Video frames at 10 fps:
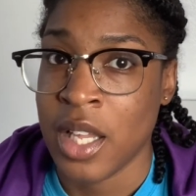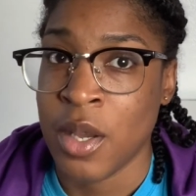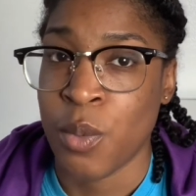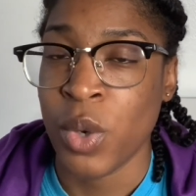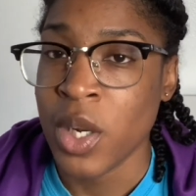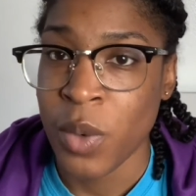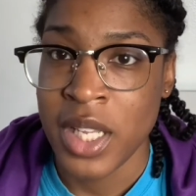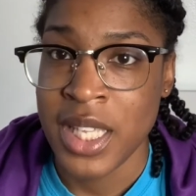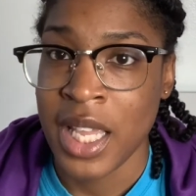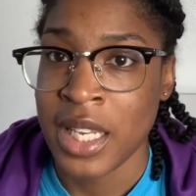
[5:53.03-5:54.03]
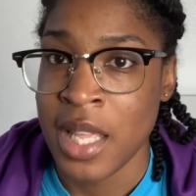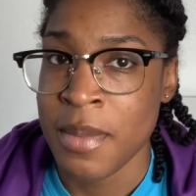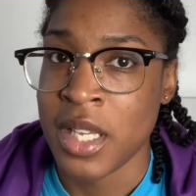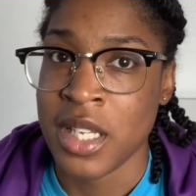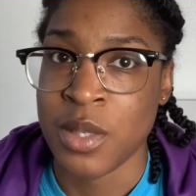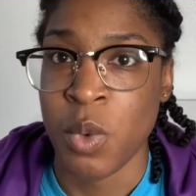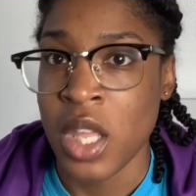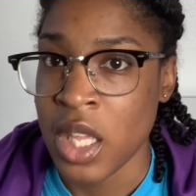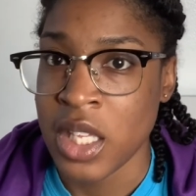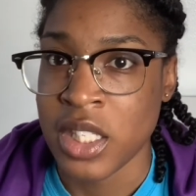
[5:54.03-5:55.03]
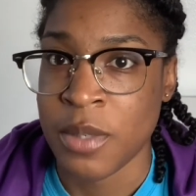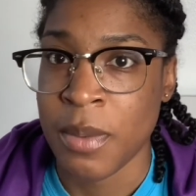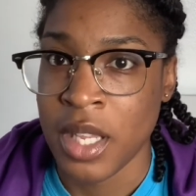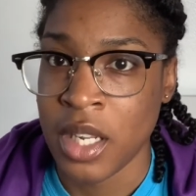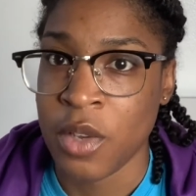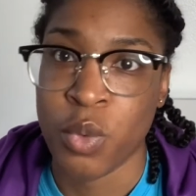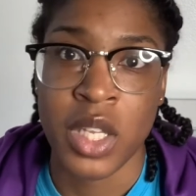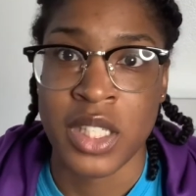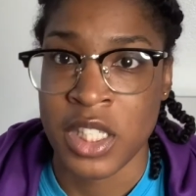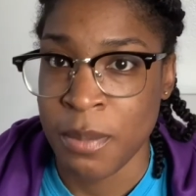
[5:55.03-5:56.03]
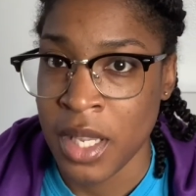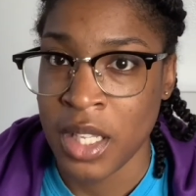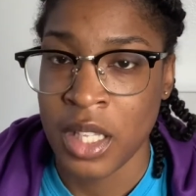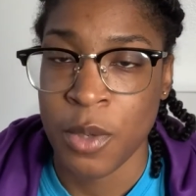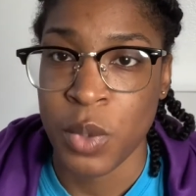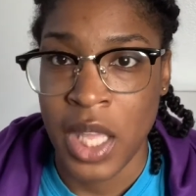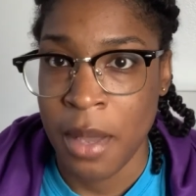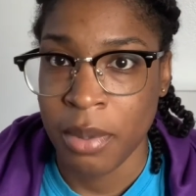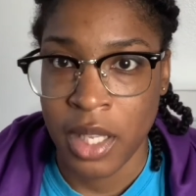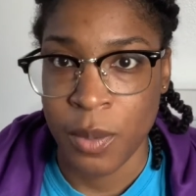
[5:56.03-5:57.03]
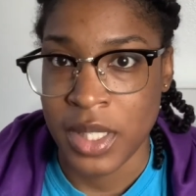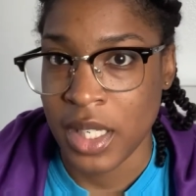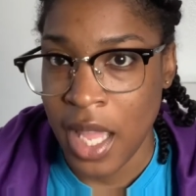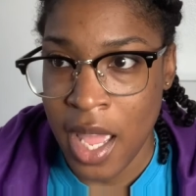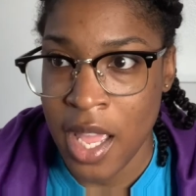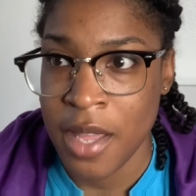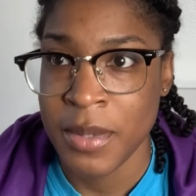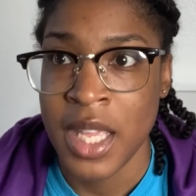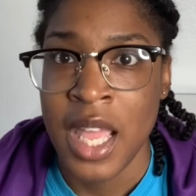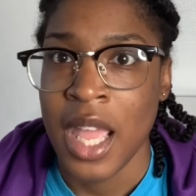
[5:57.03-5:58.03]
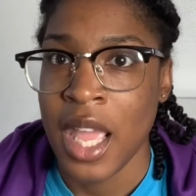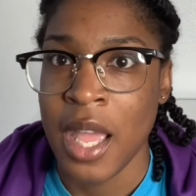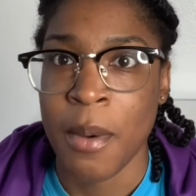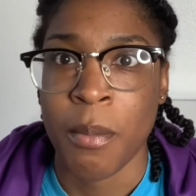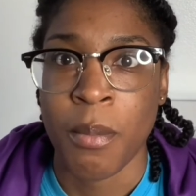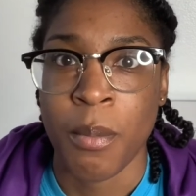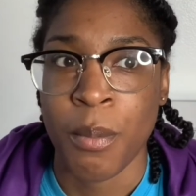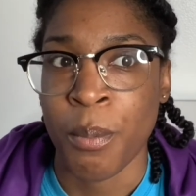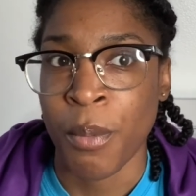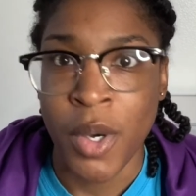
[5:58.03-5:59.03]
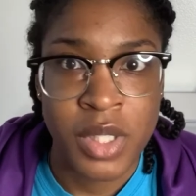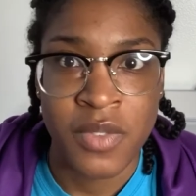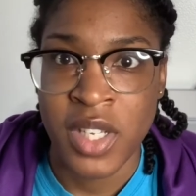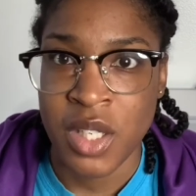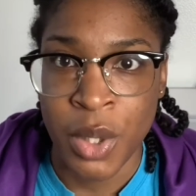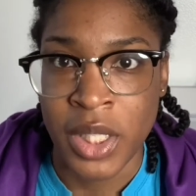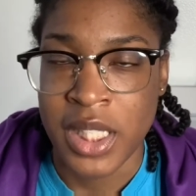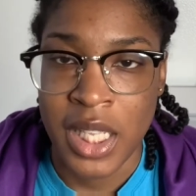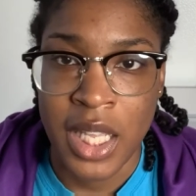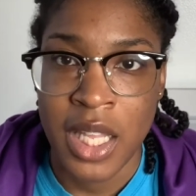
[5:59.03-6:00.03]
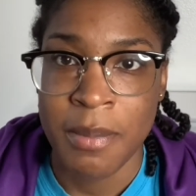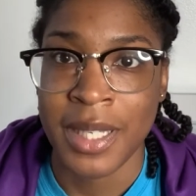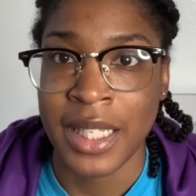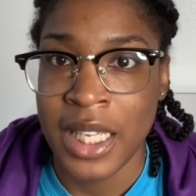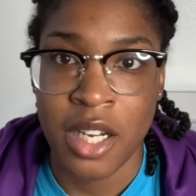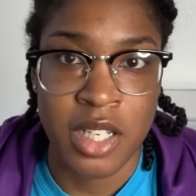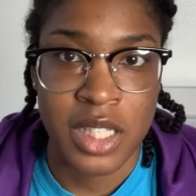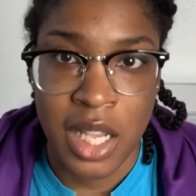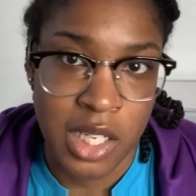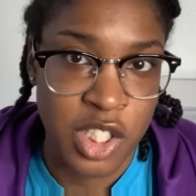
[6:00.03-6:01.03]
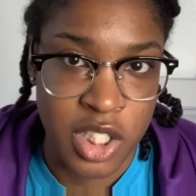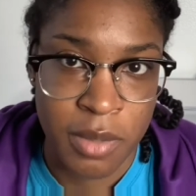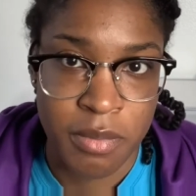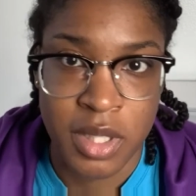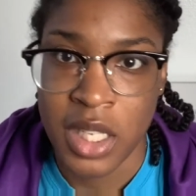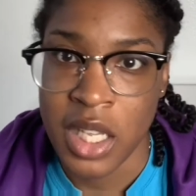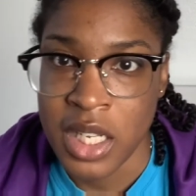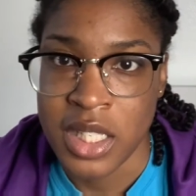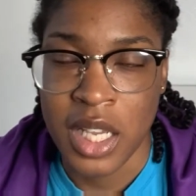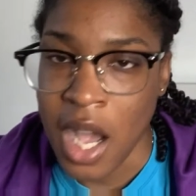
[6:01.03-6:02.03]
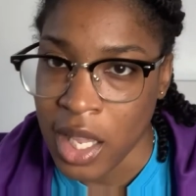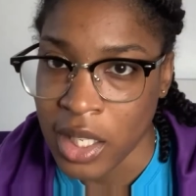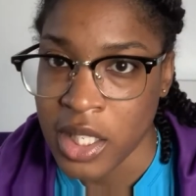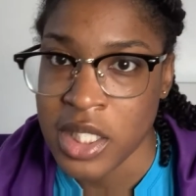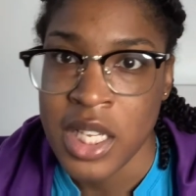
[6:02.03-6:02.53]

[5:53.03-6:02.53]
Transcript: we don't want to take a knee because we can get suspended. And if we get suspended, then we can't play the rest of the games. And most of us on the team need our scholarship to get into college.